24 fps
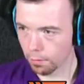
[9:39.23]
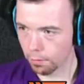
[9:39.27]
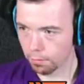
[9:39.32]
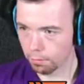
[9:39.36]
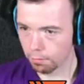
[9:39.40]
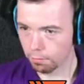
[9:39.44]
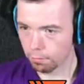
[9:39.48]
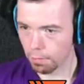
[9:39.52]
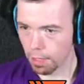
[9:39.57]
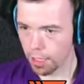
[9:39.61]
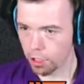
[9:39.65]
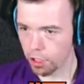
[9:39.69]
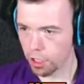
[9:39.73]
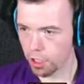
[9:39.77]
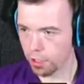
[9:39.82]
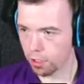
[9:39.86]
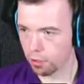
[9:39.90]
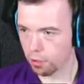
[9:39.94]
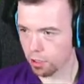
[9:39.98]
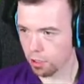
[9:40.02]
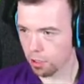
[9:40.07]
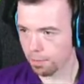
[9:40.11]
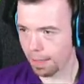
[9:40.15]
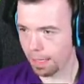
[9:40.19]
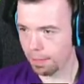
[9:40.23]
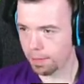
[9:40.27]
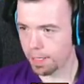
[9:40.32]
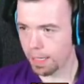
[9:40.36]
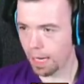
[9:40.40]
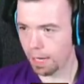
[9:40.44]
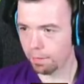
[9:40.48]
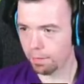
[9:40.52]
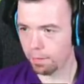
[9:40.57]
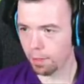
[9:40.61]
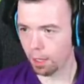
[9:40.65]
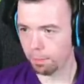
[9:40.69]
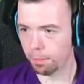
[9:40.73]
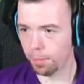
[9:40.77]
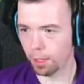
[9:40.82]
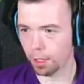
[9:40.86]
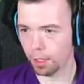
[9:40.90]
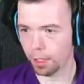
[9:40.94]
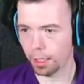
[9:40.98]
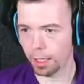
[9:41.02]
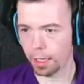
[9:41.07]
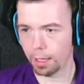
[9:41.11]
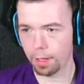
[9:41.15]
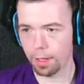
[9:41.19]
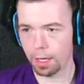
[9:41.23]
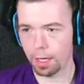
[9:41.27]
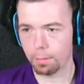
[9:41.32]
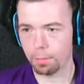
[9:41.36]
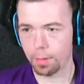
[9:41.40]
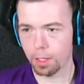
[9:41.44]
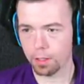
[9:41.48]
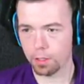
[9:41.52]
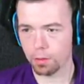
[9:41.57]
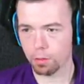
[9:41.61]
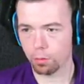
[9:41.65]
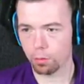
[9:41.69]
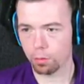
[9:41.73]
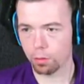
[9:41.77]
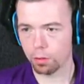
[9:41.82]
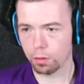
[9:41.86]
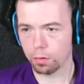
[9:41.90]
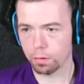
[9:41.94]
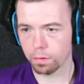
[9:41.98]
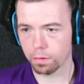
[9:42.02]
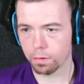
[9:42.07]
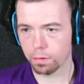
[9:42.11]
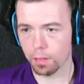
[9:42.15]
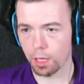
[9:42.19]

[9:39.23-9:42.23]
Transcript: Reggie looks about 10. I'm not going to get that. I'm not tall enough.